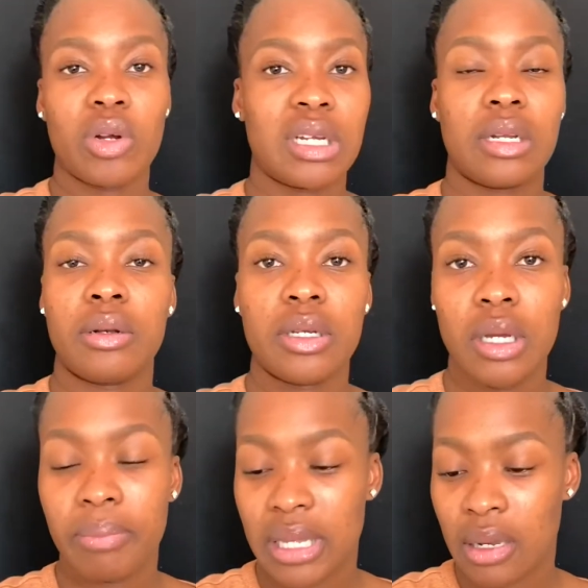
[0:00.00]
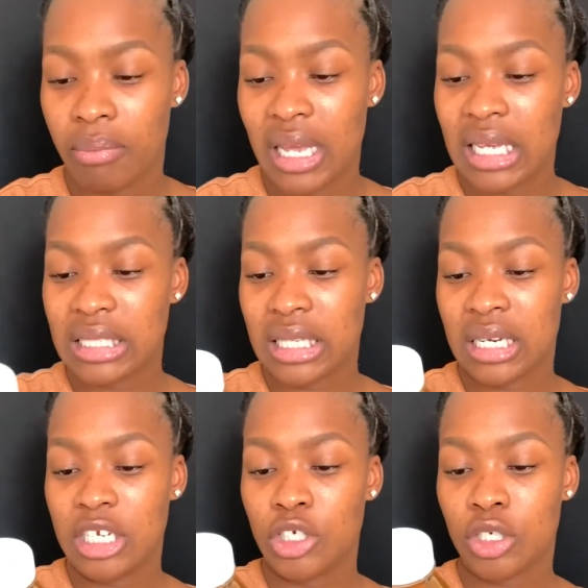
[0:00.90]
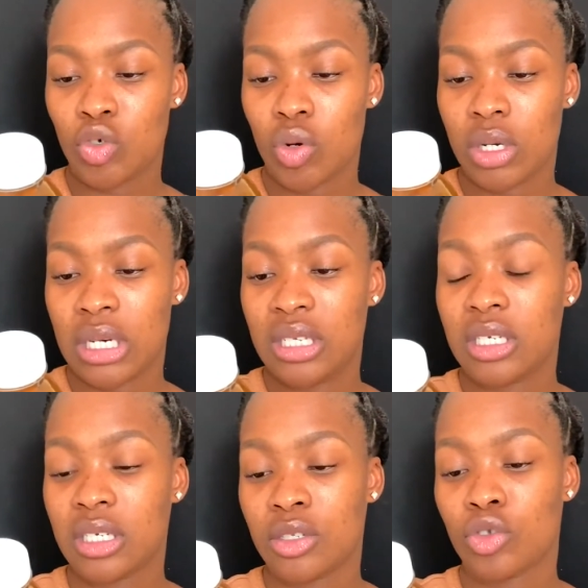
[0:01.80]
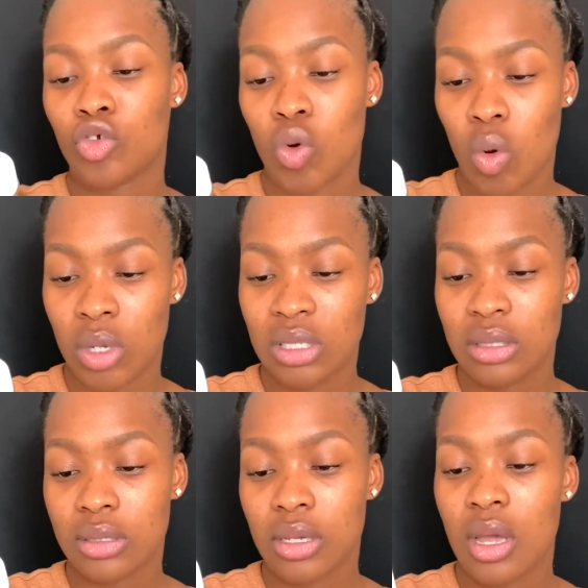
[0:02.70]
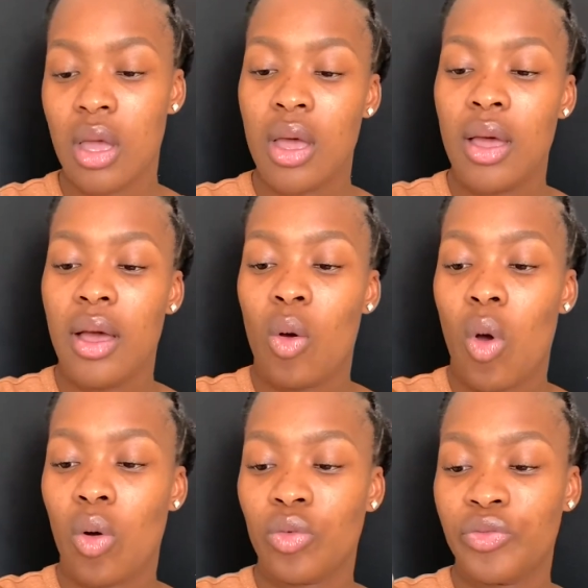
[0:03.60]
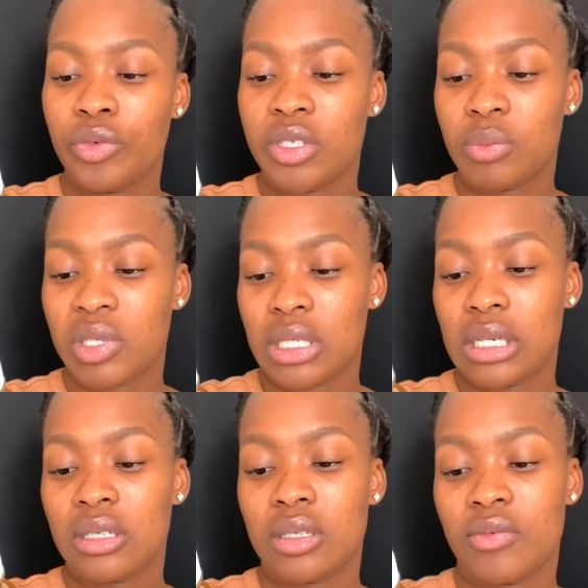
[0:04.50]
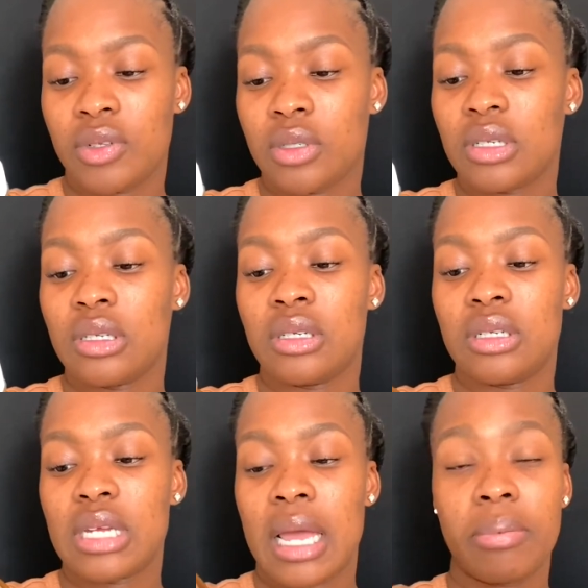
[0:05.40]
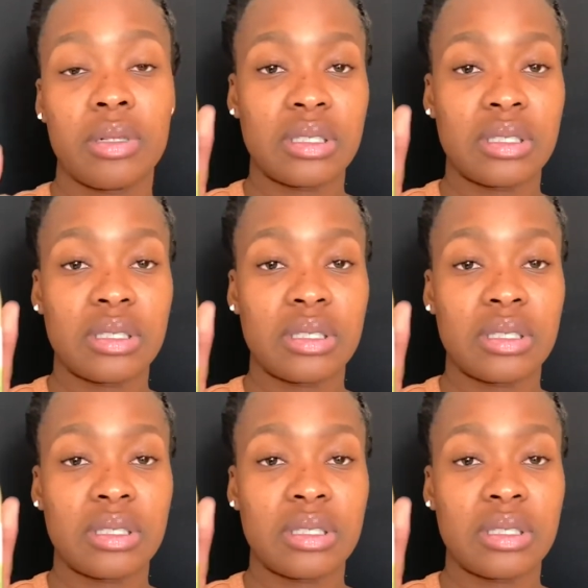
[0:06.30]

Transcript: it at Pick n Pay, the Nature, Nature's Choice whole food specialist filtered apple